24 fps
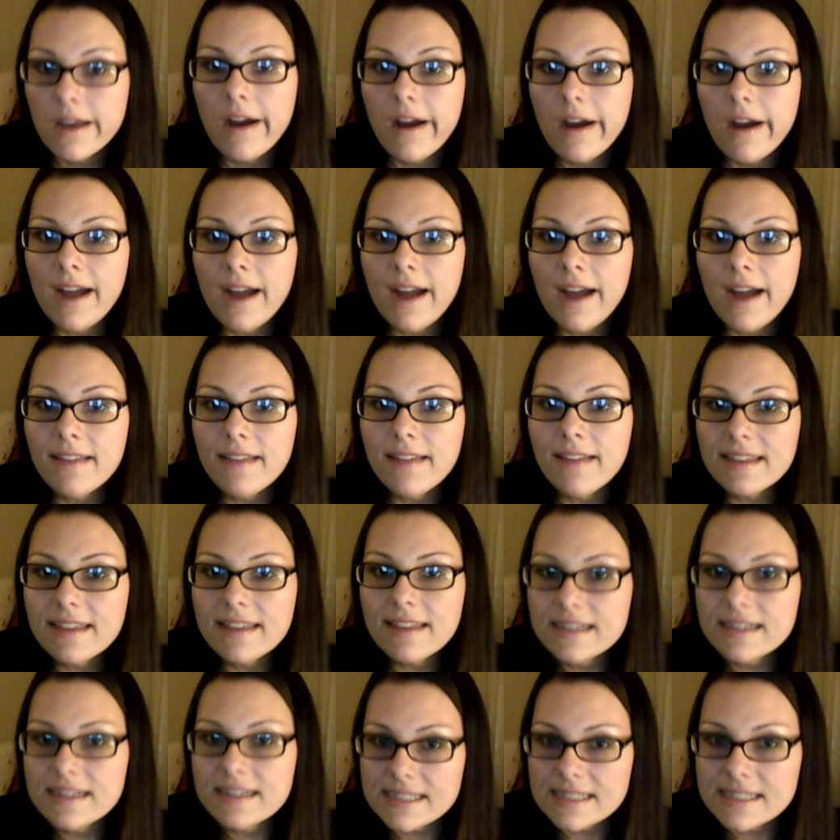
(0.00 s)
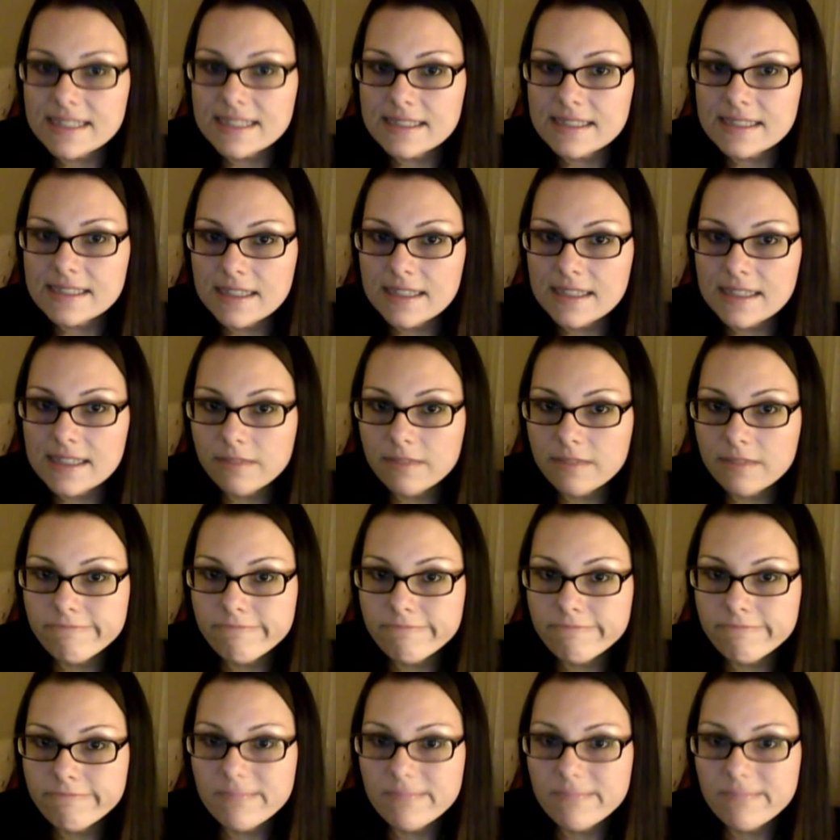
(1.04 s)
I like the consistency.
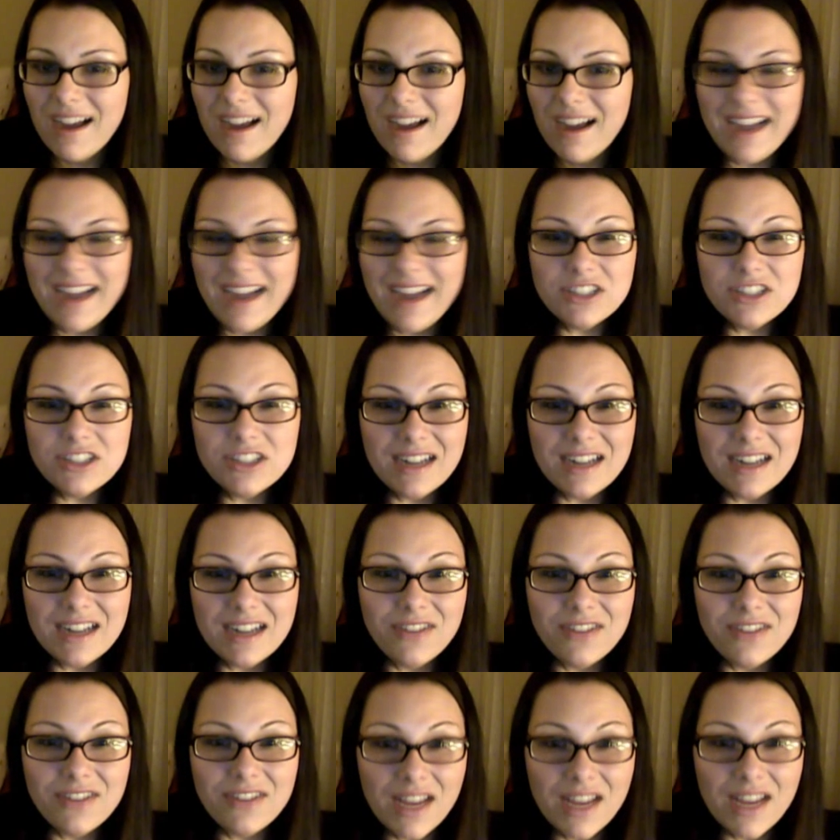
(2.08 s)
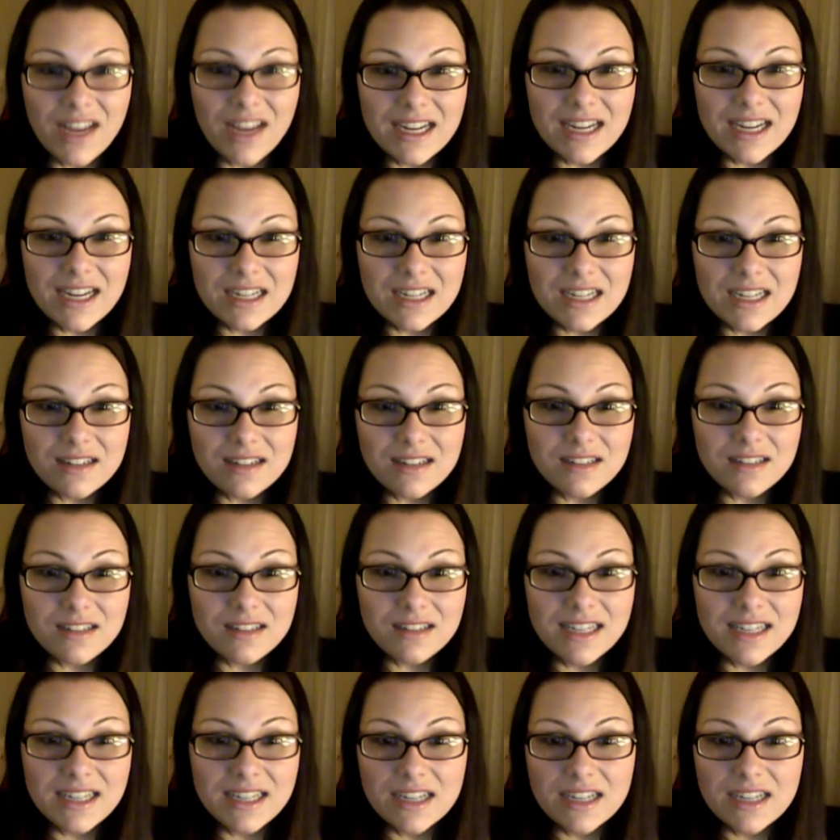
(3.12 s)
I actually kind of like
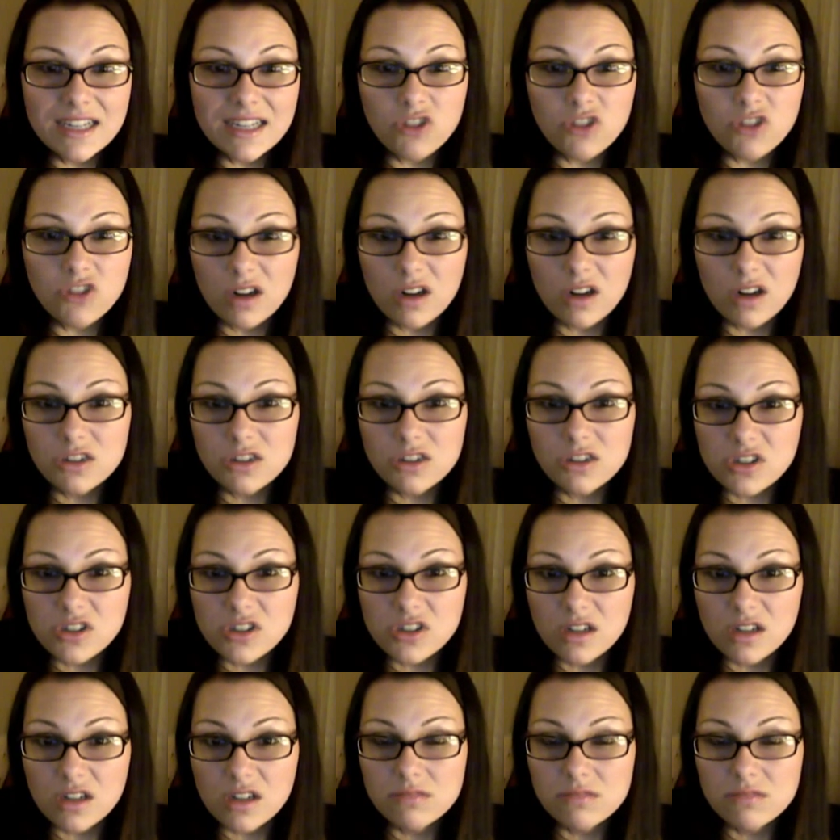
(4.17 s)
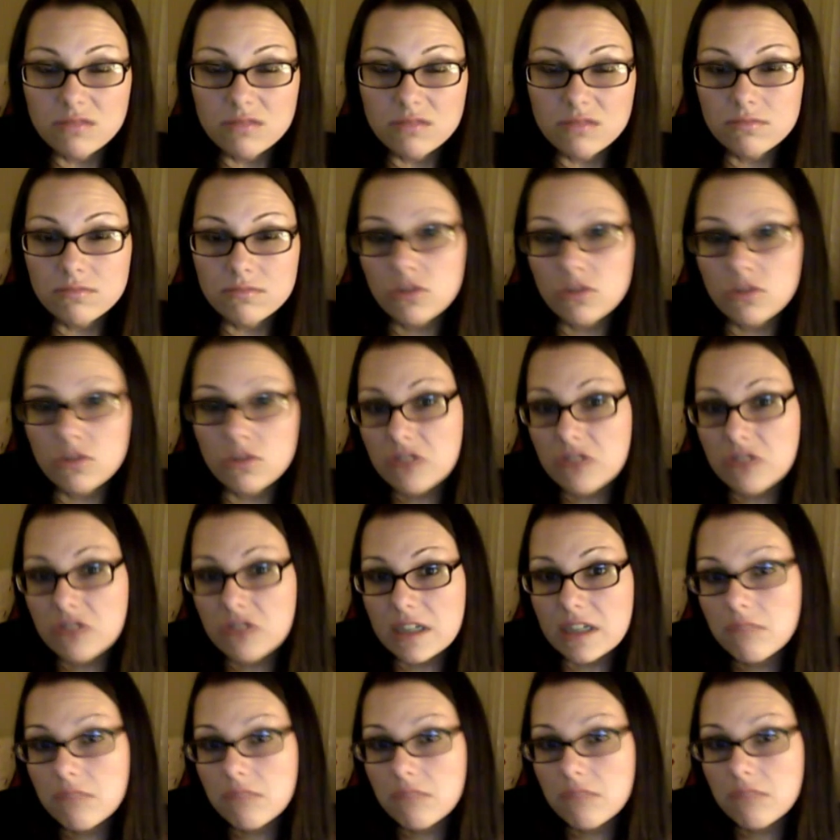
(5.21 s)
getting drunk just on one
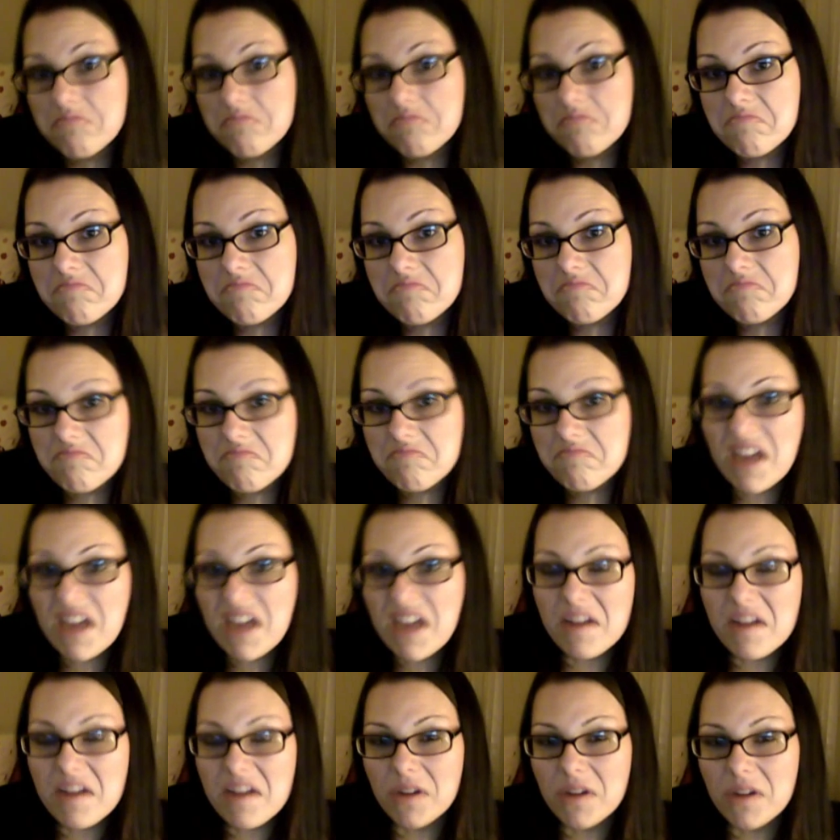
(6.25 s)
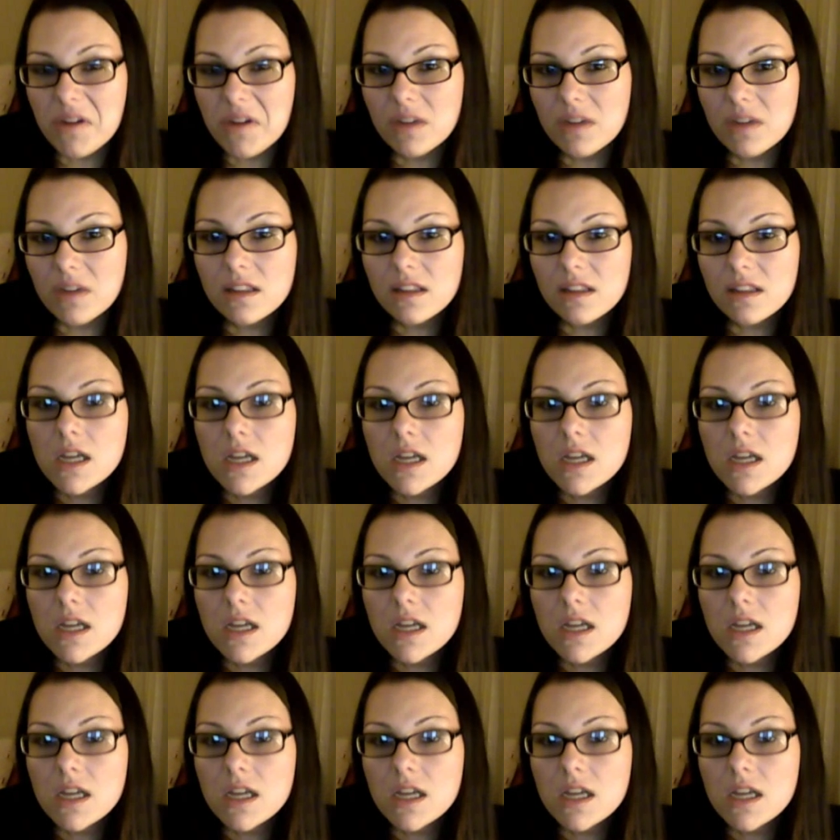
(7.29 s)
drink. That I'm good with.